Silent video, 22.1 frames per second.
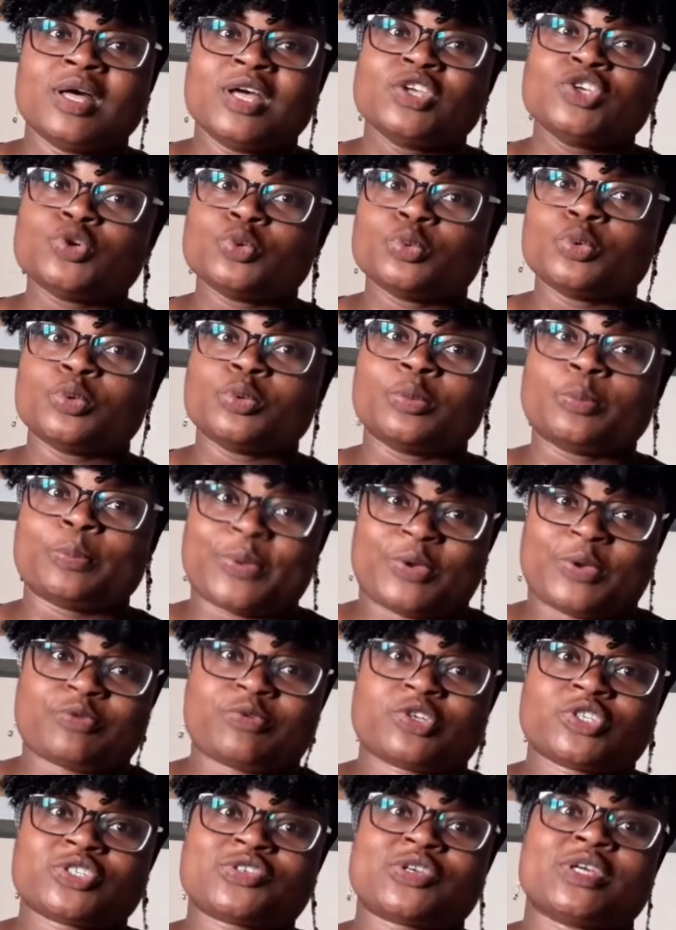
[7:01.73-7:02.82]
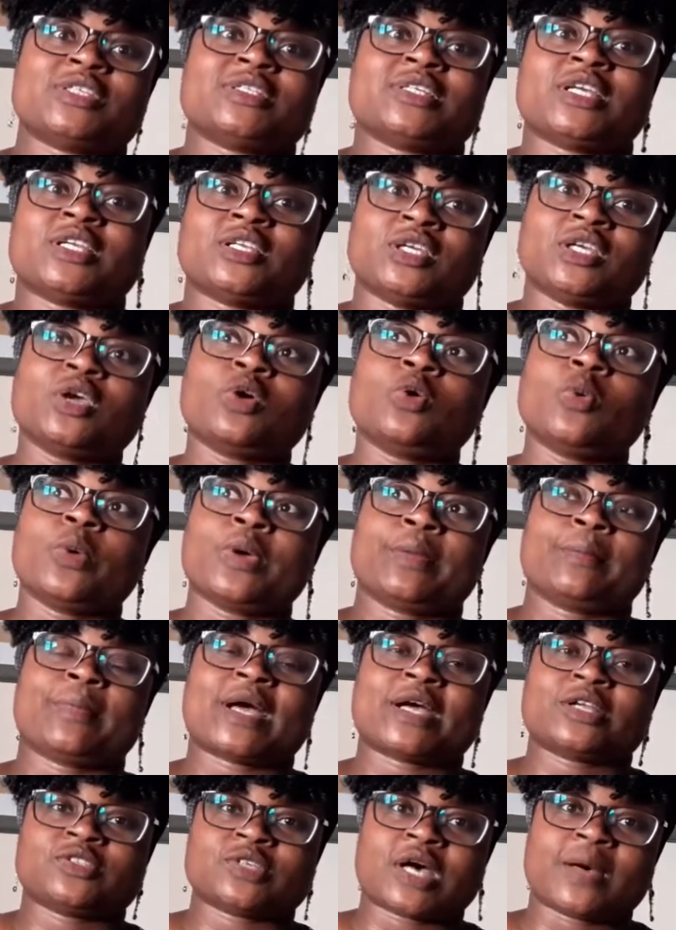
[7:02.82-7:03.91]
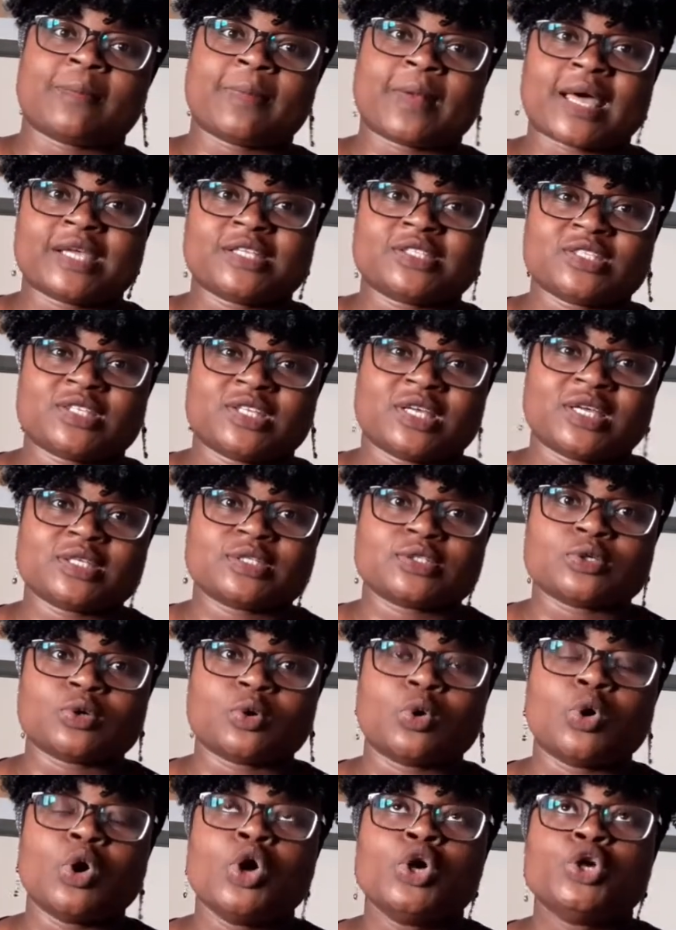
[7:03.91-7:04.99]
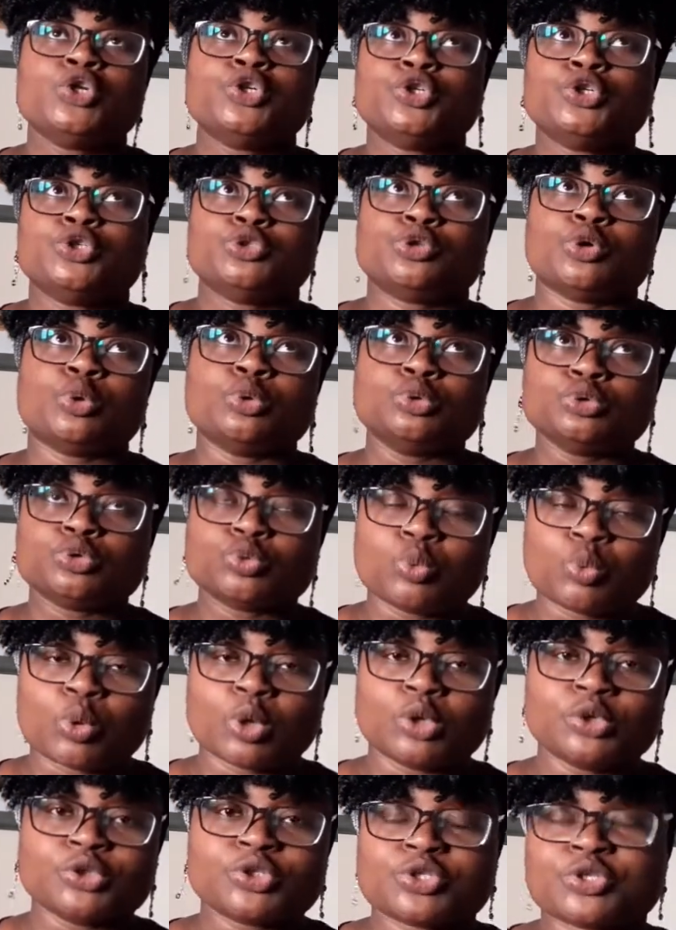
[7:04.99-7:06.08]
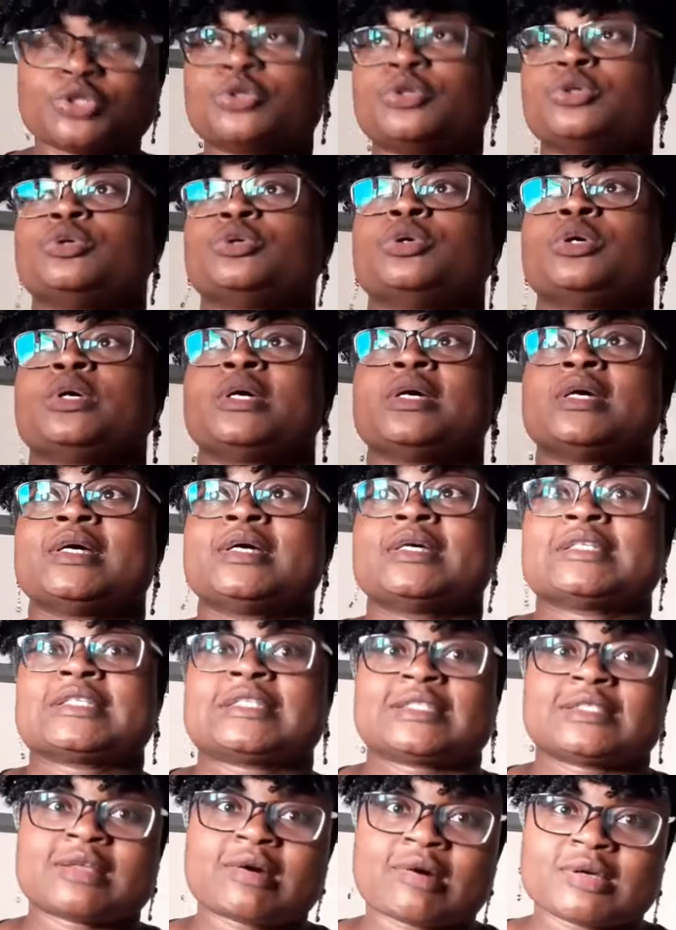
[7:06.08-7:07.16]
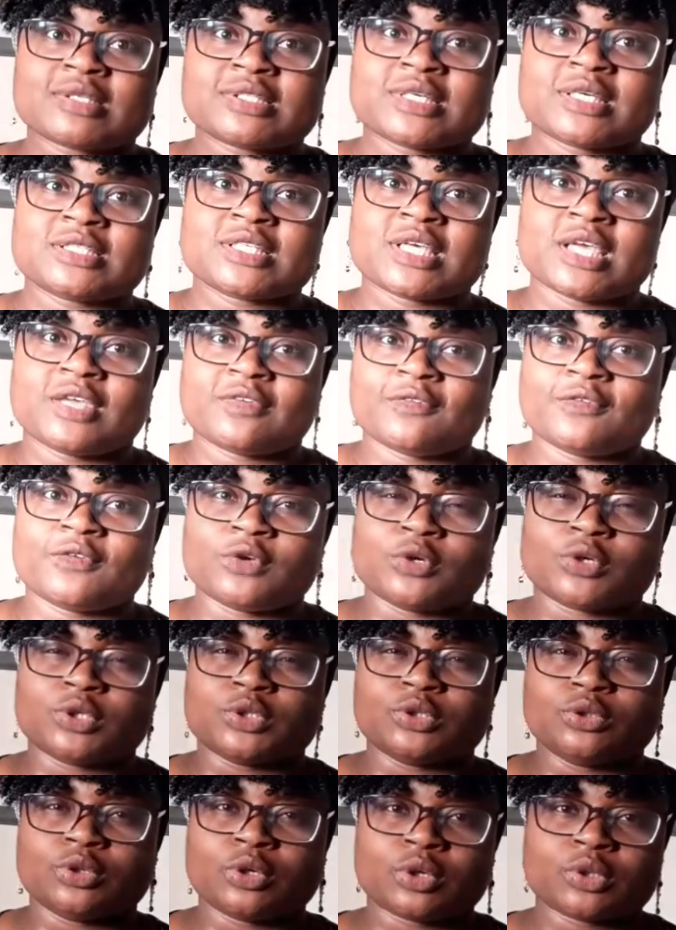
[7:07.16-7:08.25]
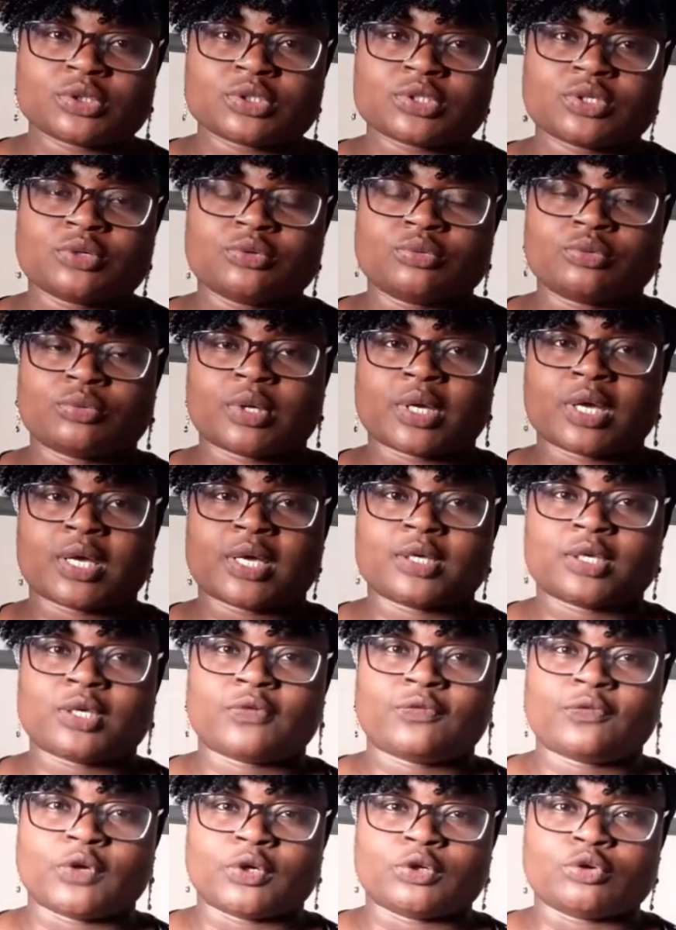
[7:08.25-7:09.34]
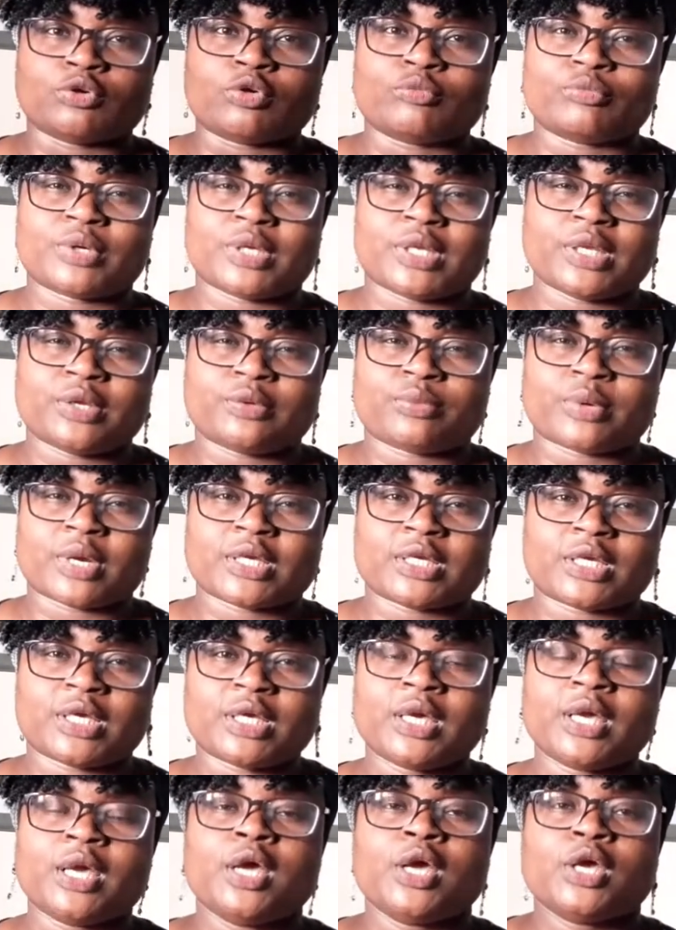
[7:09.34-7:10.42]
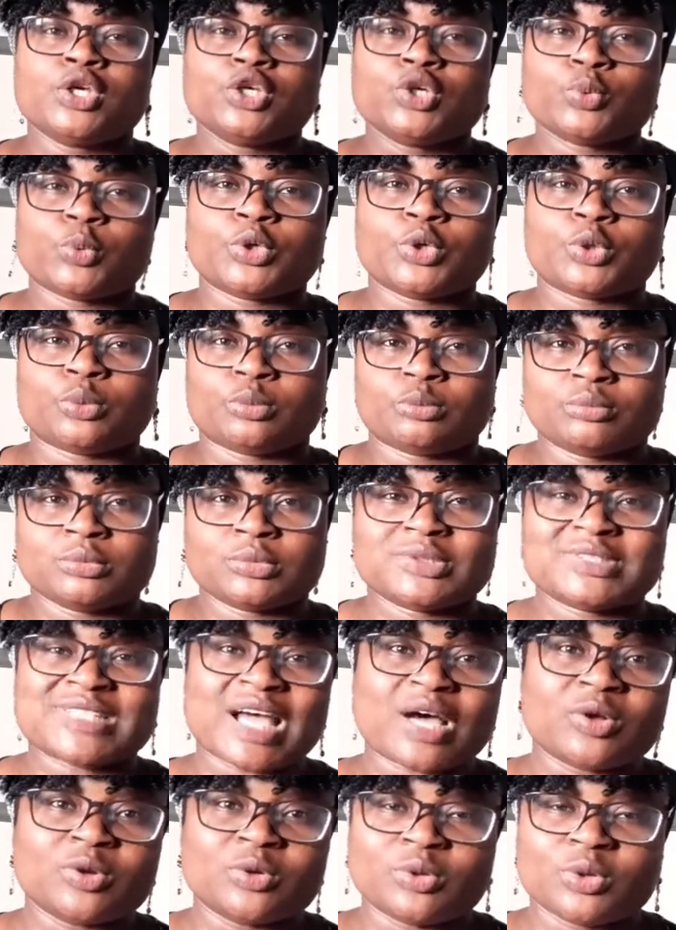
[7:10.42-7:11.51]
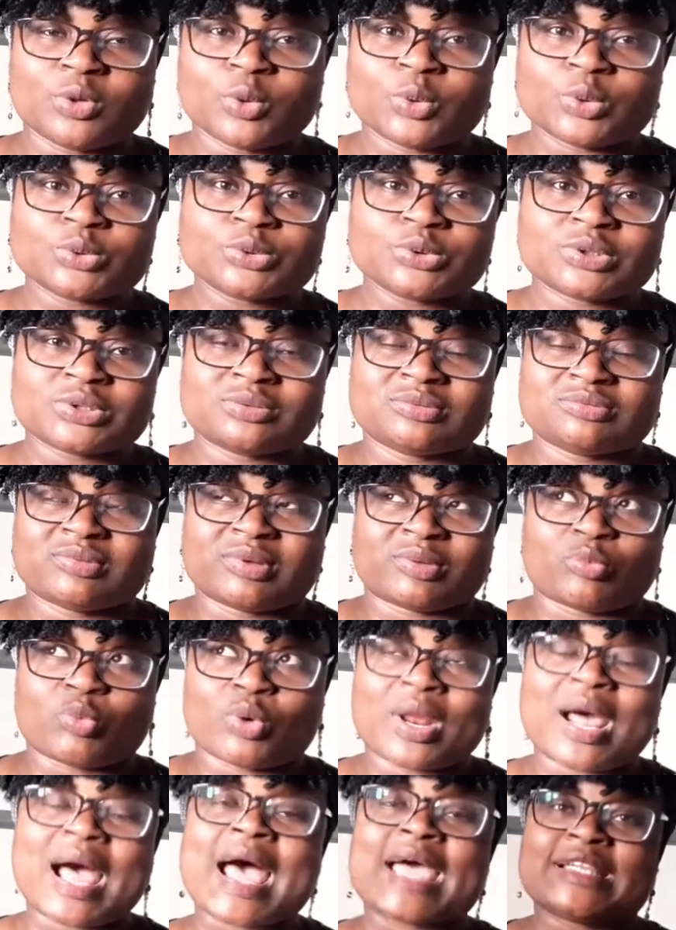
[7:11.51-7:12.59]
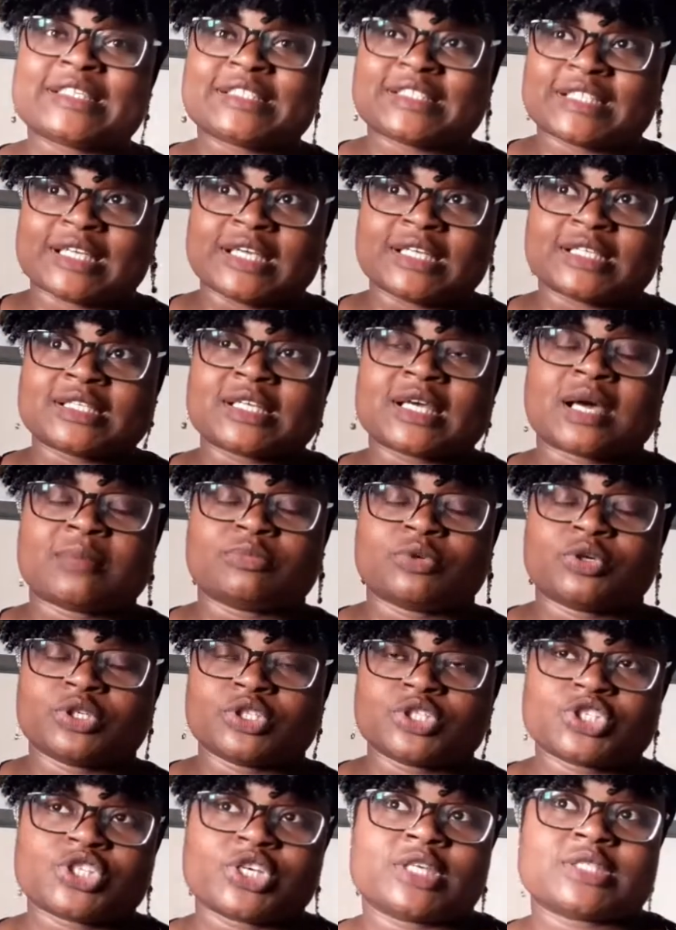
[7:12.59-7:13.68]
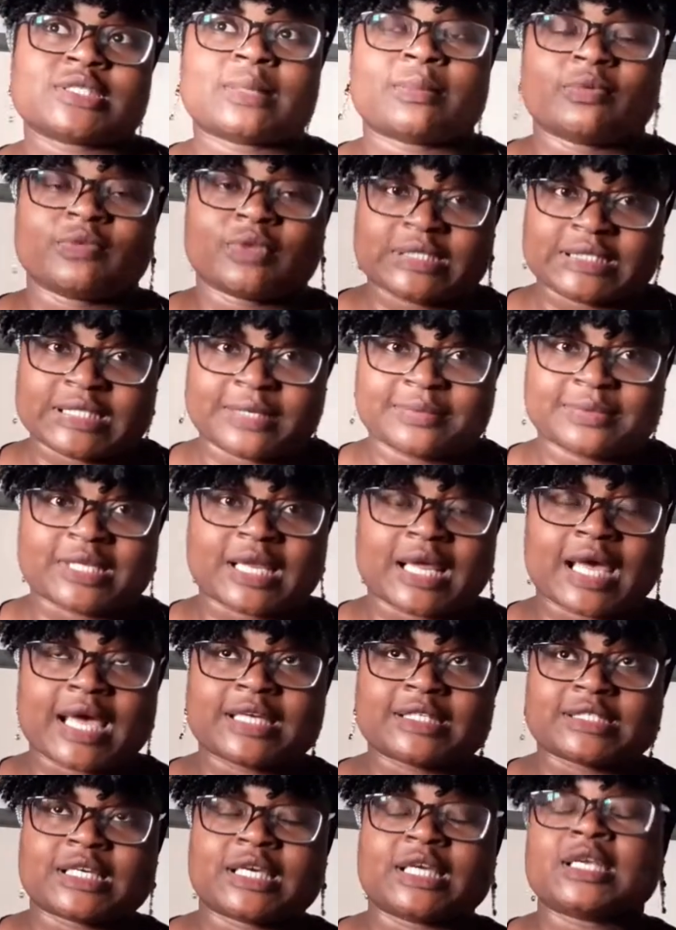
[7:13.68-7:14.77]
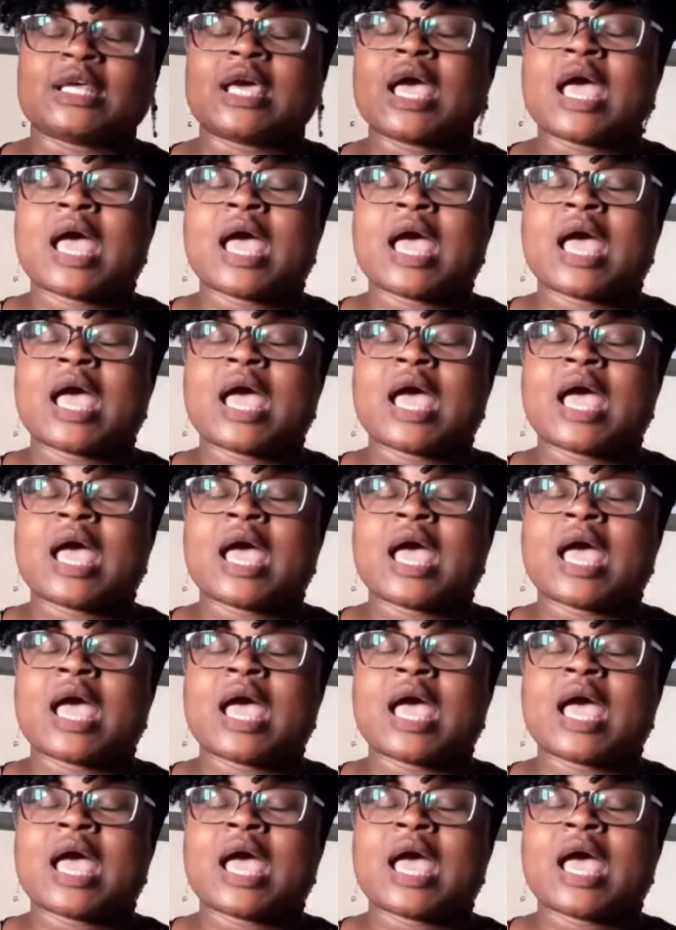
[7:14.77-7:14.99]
you will be restricted in going back to apply to this. So you don't want to start it if you're not really ready. You want to download what I did. I'm going to share some of the tips that I did.